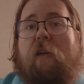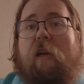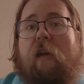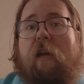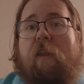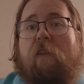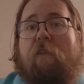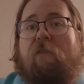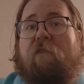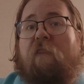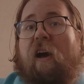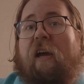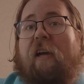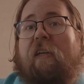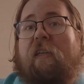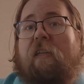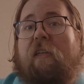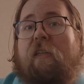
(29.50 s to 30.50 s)
in the
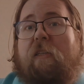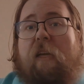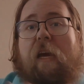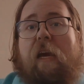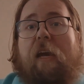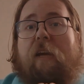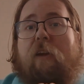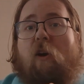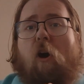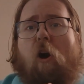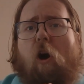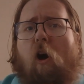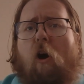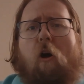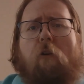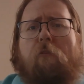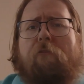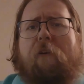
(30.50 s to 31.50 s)
fight to end
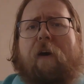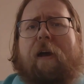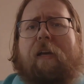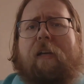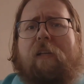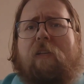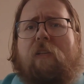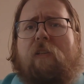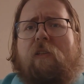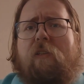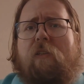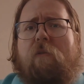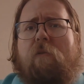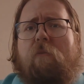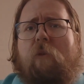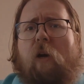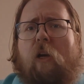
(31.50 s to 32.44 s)
all fights